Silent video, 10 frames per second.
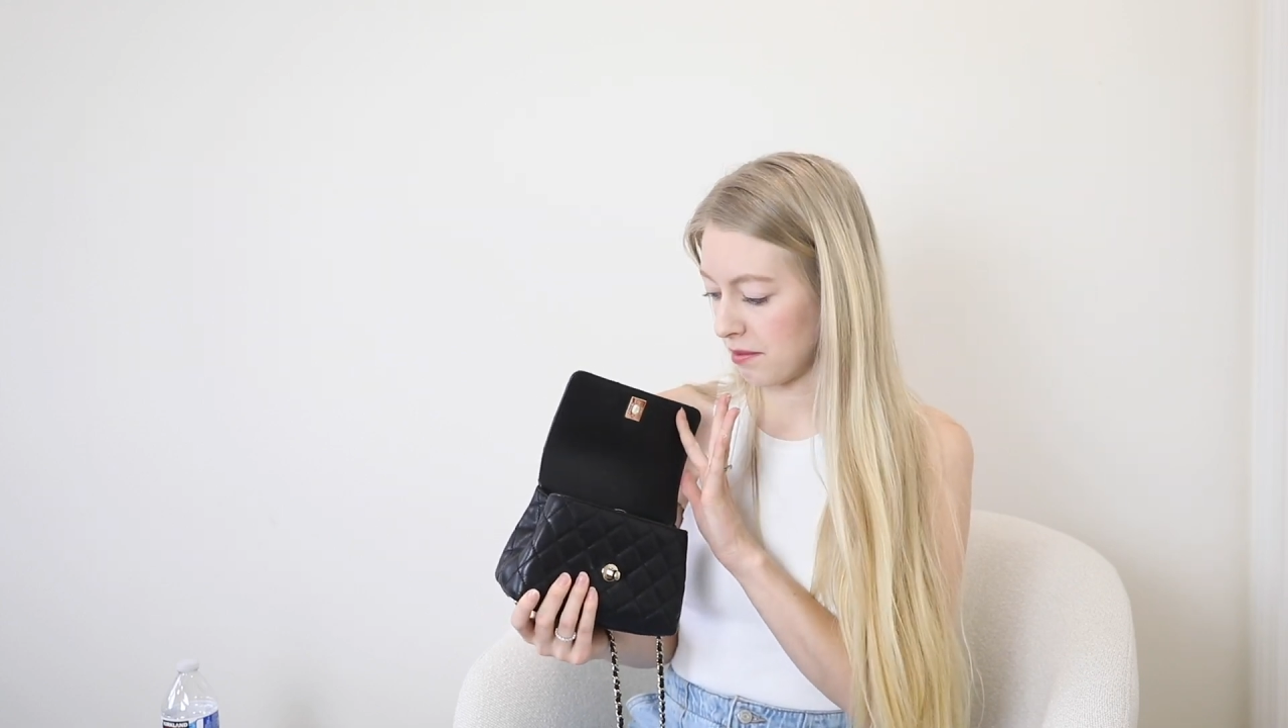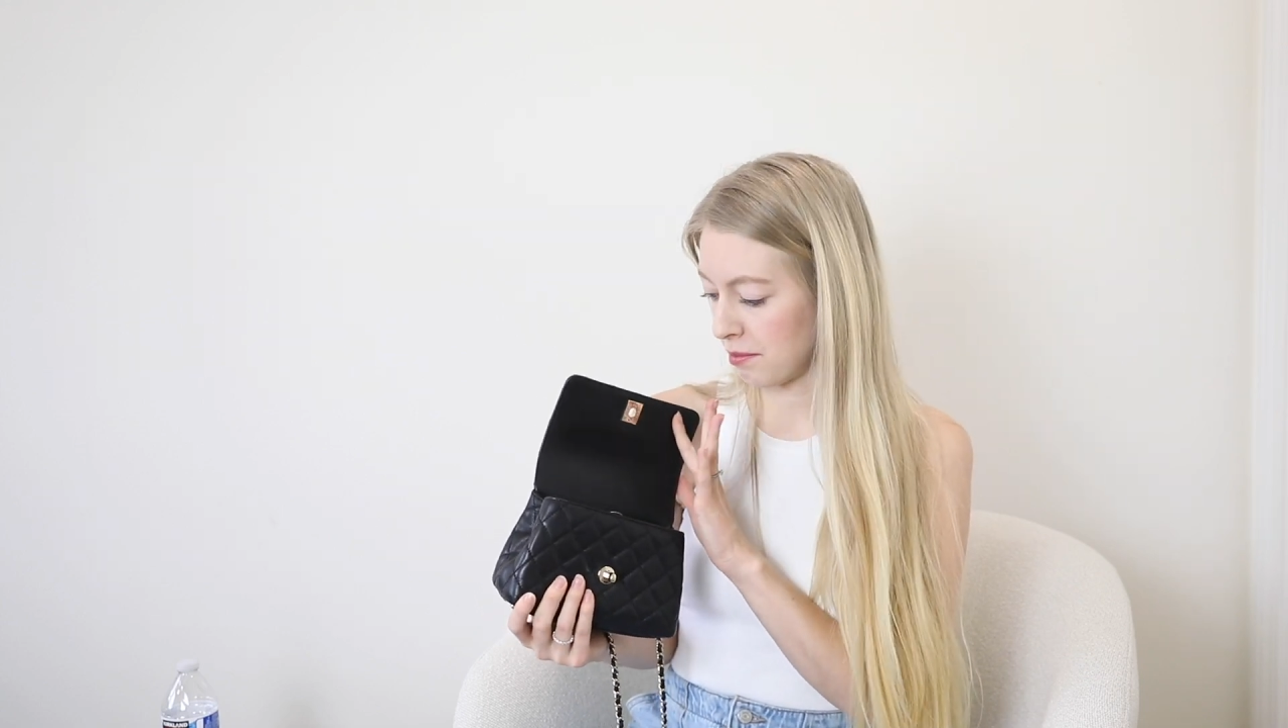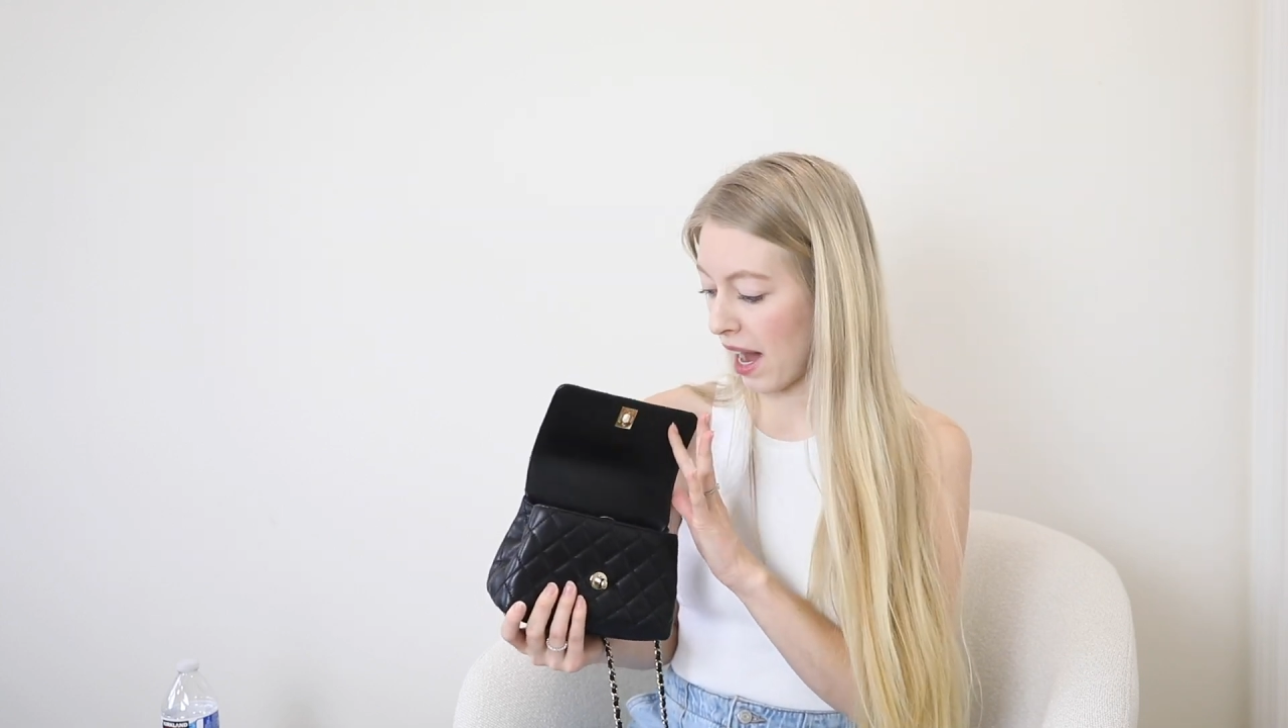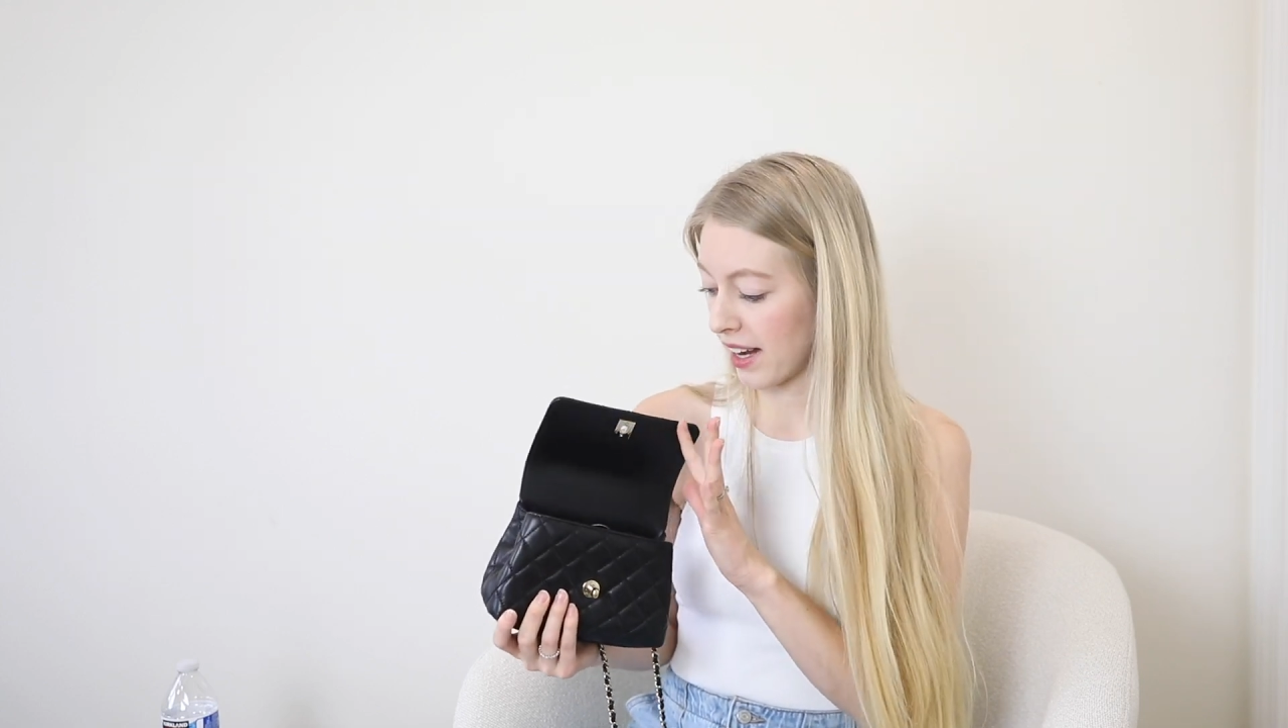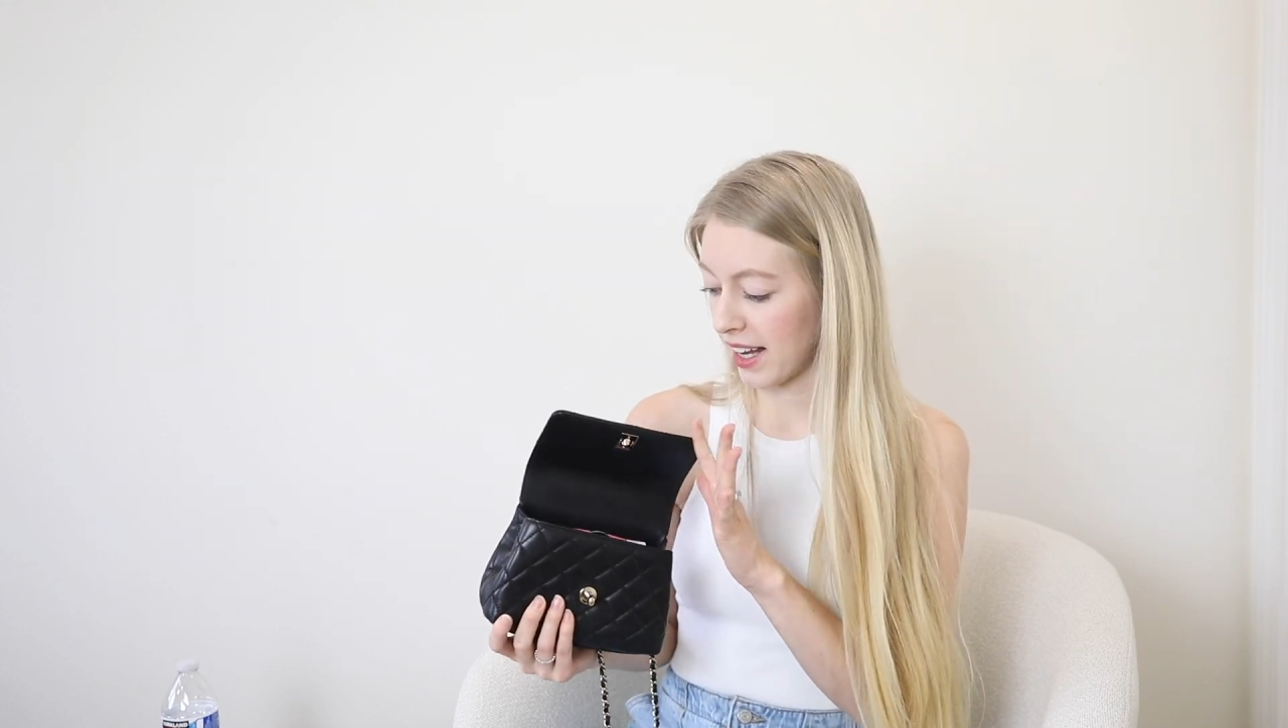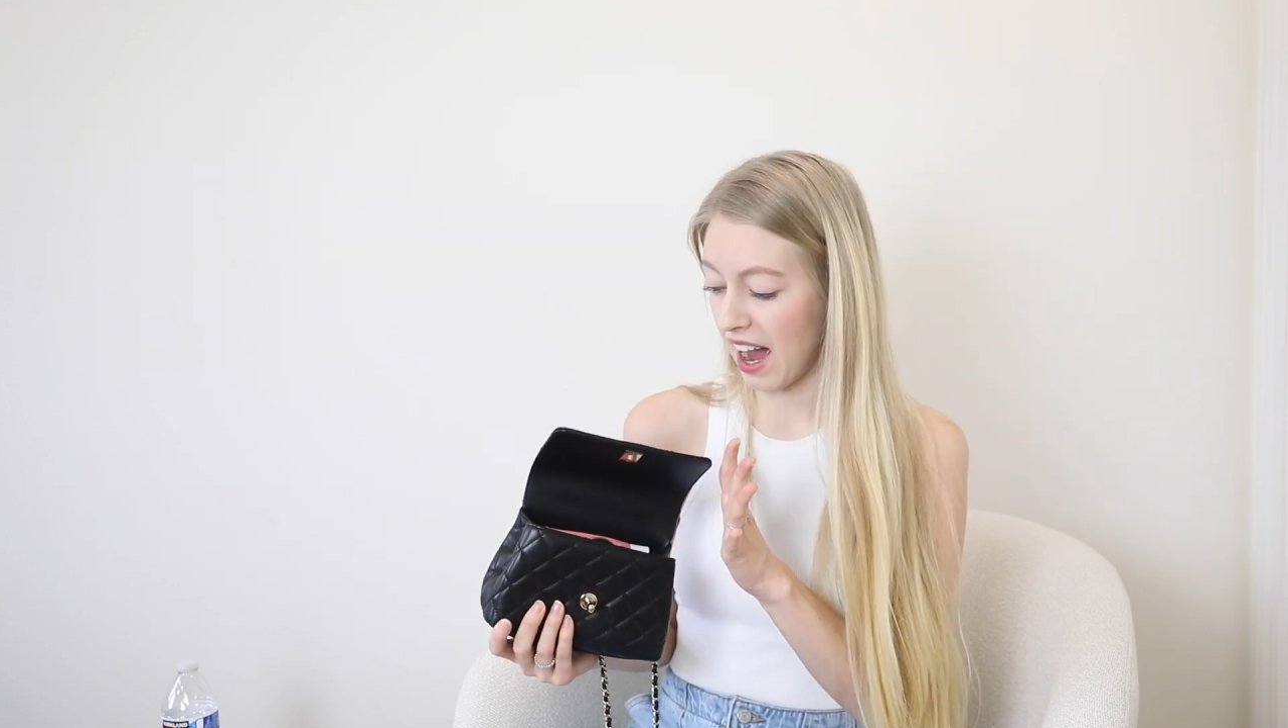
back